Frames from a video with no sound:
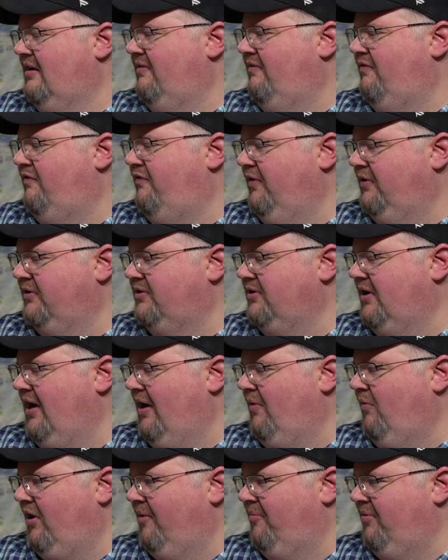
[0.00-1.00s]
filter I
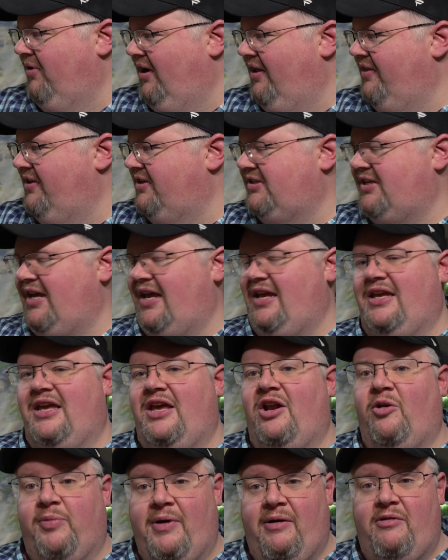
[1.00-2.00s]
want to put on this tank.
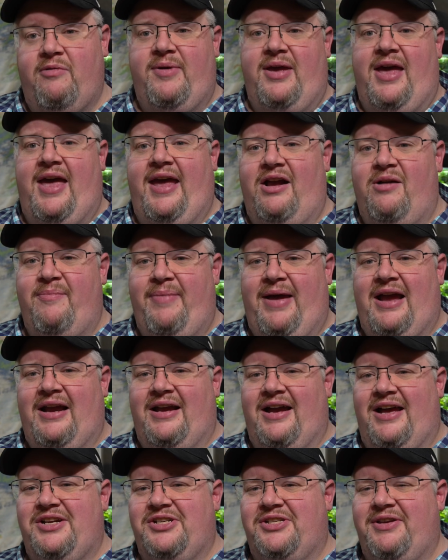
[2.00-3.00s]
It'll probably be a hang-on
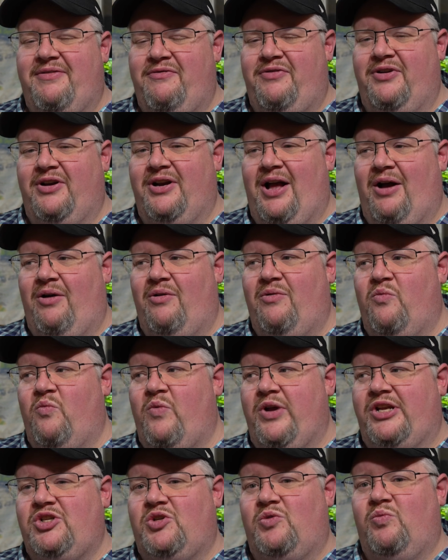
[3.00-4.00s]
back. I just haven't figured out
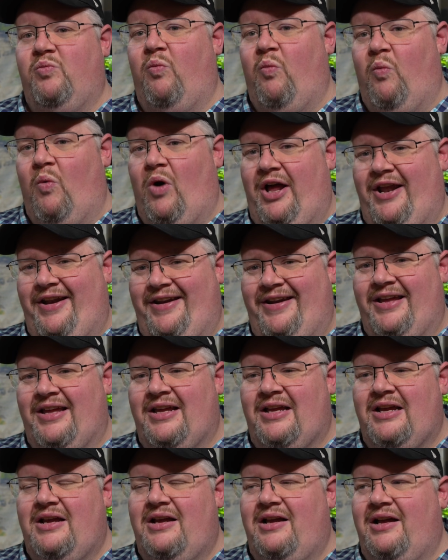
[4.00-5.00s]
which one.
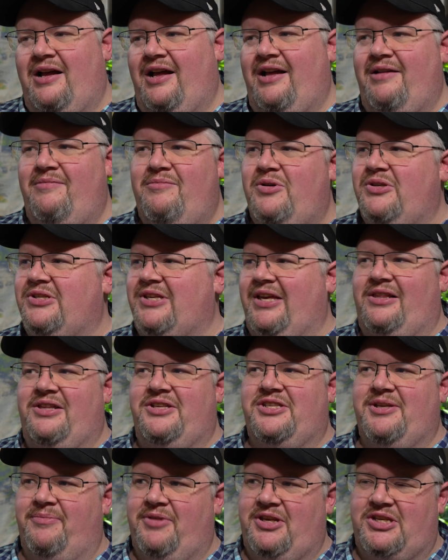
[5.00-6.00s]
Most likely
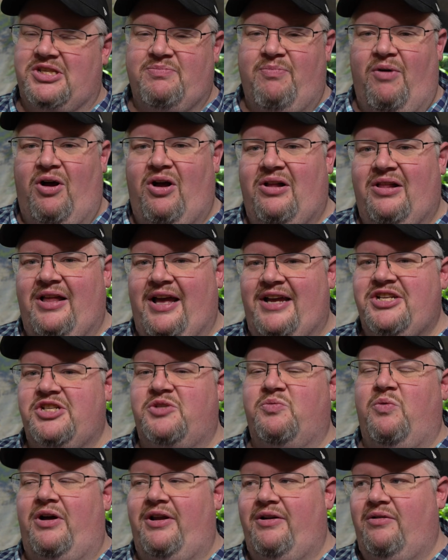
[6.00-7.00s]
something small. I
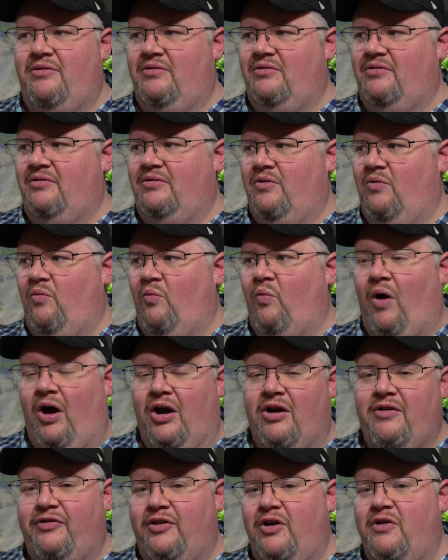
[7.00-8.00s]
just want
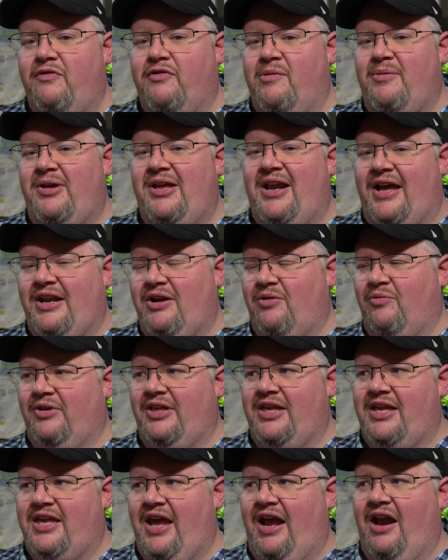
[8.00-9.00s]
water flow from it. I don't
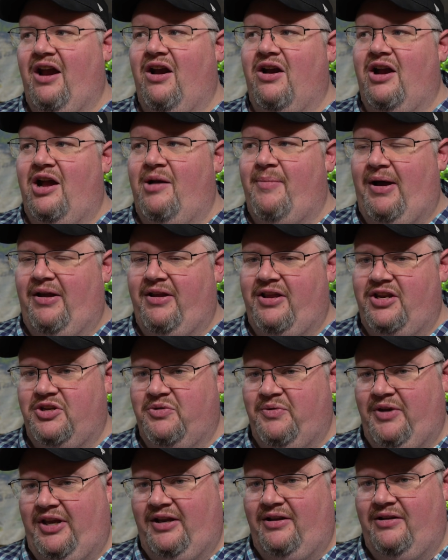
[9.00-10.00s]
really care about it
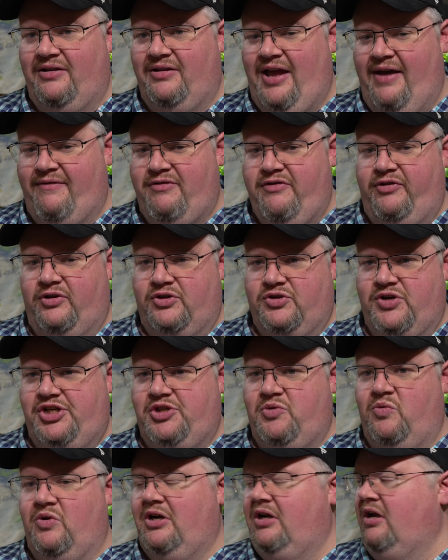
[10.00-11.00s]
doing heavy
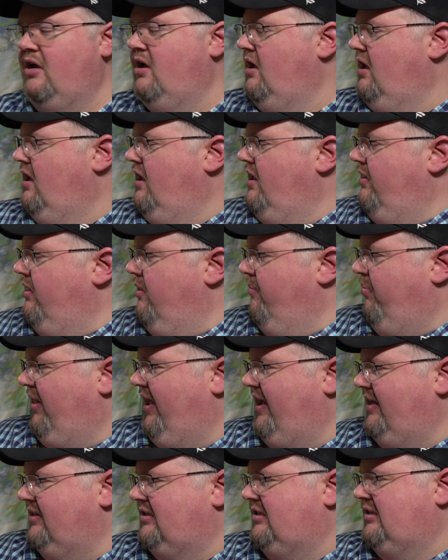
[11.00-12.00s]
filtration work. The
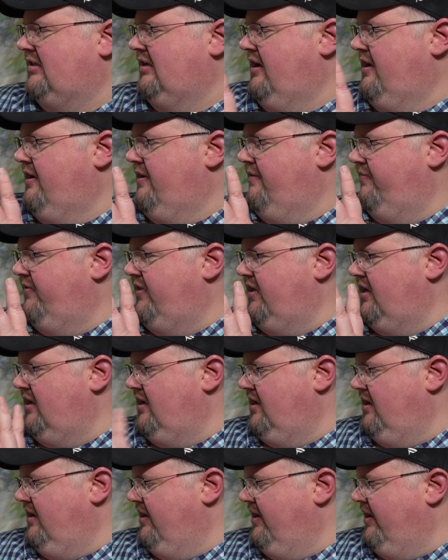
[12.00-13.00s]
plants,
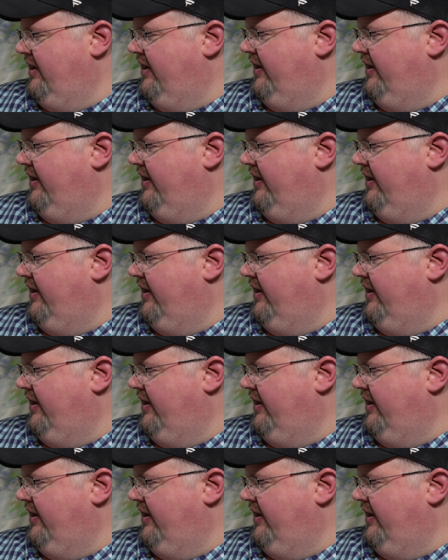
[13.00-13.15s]
the